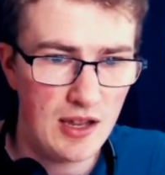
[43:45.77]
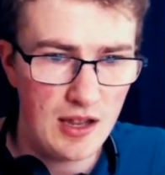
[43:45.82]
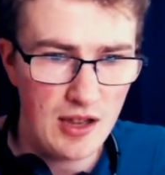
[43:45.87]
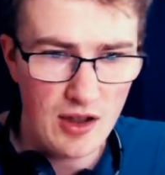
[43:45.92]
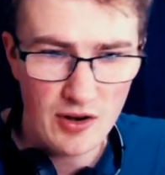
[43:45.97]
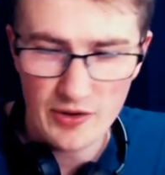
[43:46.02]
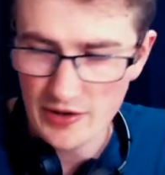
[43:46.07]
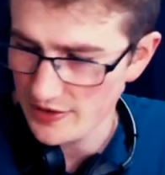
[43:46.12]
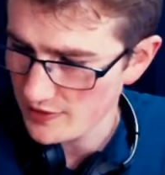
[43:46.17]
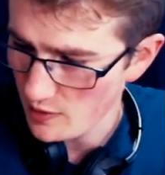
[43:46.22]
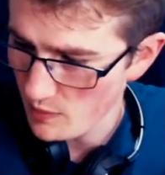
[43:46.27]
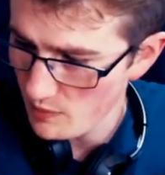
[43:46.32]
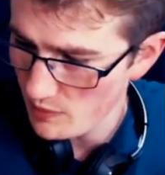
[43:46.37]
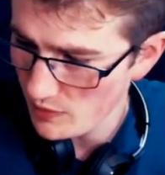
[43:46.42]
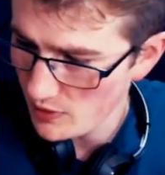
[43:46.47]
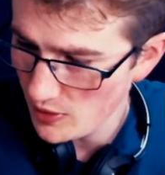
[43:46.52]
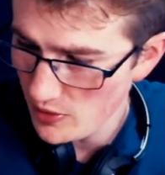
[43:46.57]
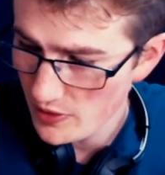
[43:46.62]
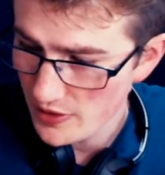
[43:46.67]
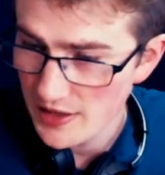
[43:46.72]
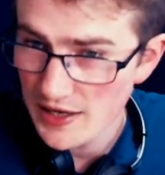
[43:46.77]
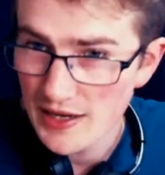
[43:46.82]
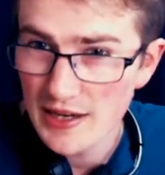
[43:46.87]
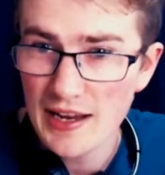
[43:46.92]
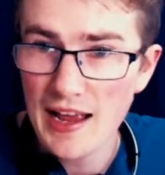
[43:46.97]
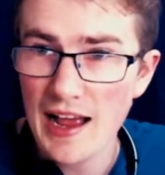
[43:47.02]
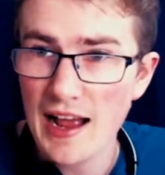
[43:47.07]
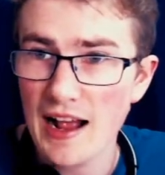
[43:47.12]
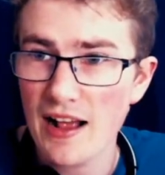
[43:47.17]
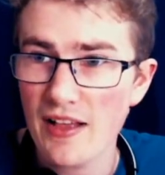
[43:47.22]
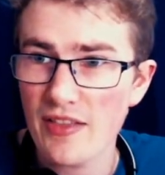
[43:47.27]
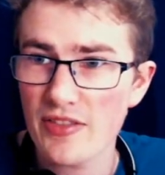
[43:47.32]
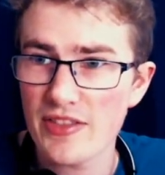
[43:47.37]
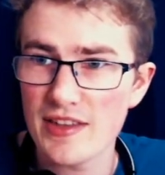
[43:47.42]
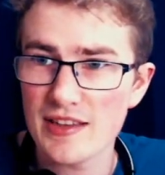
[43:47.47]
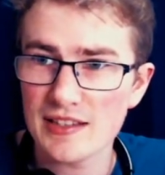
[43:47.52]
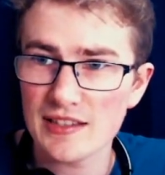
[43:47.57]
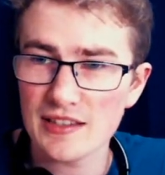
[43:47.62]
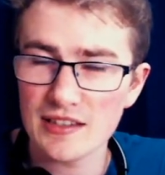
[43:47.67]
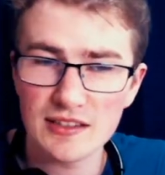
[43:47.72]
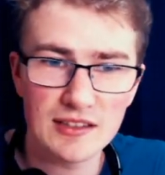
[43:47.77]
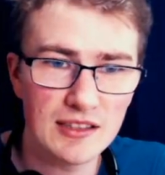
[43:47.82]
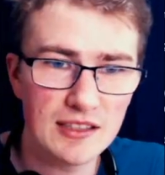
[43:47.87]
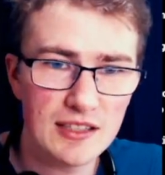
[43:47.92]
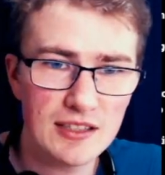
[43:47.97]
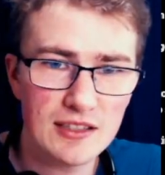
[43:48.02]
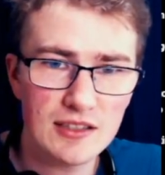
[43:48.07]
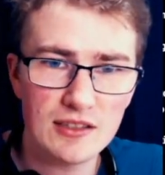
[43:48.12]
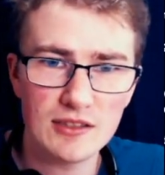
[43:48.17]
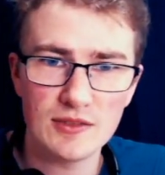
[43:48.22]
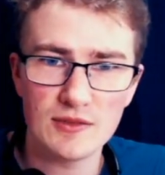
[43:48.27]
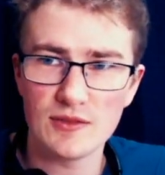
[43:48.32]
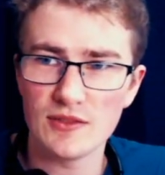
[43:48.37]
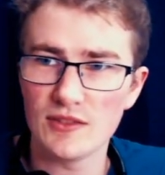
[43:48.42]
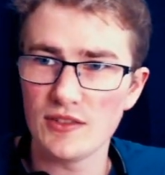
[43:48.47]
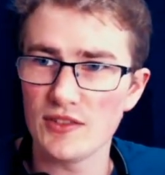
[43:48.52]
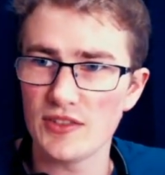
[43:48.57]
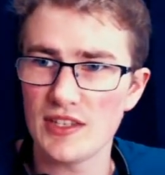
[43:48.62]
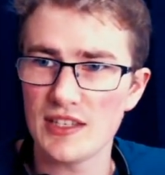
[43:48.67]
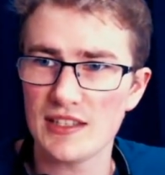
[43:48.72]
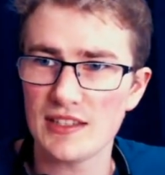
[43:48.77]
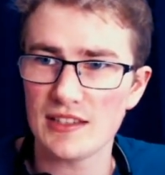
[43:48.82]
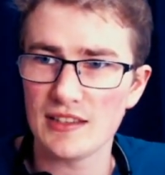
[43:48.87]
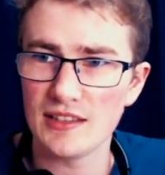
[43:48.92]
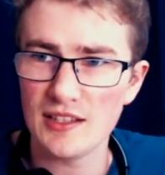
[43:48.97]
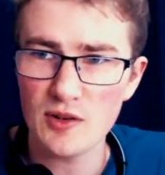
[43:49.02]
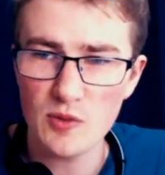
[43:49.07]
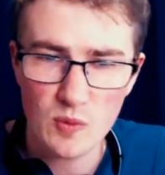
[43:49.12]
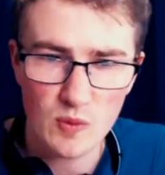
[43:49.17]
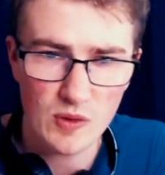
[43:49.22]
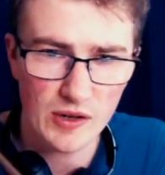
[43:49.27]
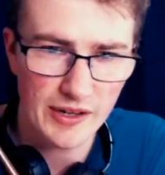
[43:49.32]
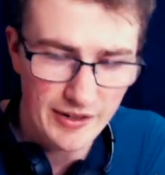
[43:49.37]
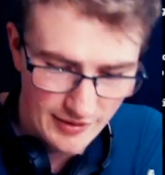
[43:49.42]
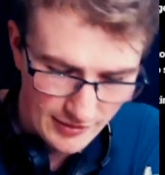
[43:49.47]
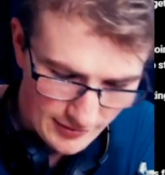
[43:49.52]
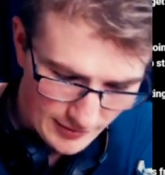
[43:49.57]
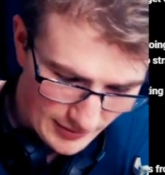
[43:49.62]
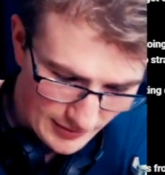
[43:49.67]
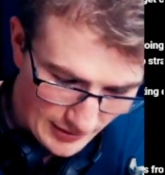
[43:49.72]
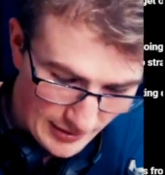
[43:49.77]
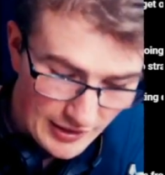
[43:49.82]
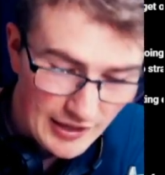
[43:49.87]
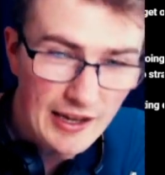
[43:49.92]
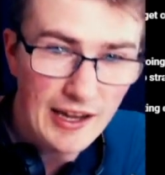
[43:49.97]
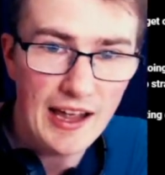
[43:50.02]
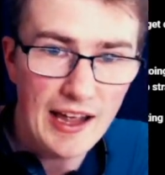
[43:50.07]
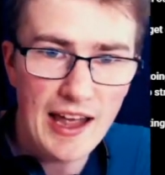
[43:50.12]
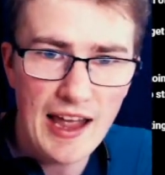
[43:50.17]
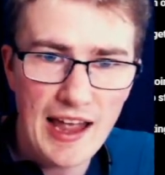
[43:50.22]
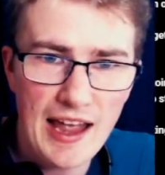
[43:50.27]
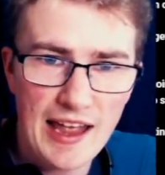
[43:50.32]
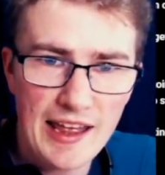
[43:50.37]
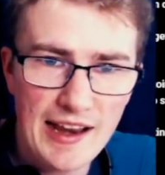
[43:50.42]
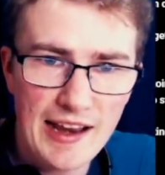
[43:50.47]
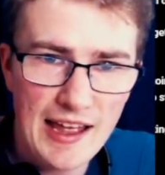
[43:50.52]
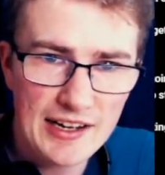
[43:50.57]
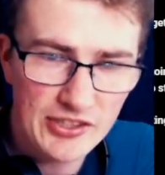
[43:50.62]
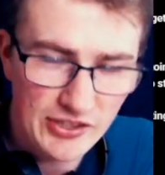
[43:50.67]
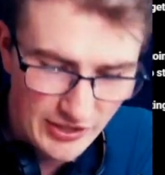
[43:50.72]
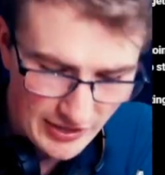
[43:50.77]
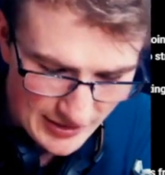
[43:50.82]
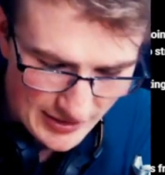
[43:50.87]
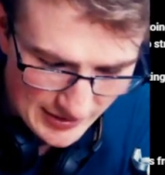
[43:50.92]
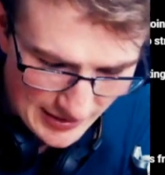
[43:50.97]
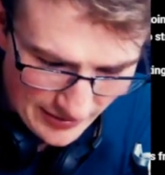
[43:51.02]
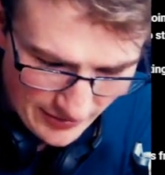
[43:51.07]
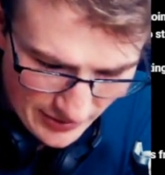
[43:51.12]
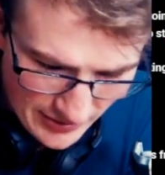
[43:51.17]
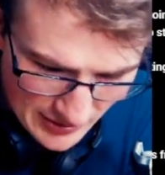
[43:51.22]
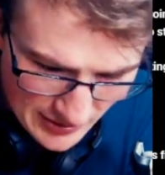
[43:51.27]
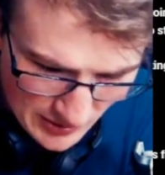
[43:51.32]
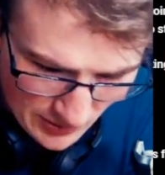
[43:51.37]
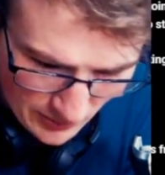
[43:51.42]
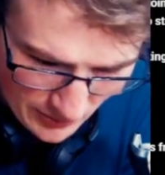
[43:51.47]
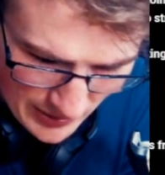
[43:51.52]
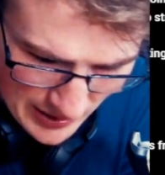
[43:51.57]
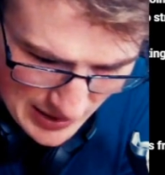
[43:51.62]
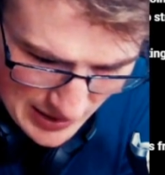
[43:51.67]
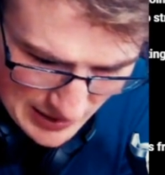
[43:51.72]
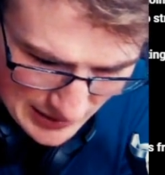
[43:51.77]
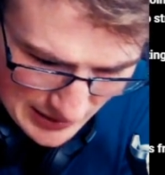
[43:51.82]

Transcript: Okay, so I'm looking at this little one, and actually it's kind of got this green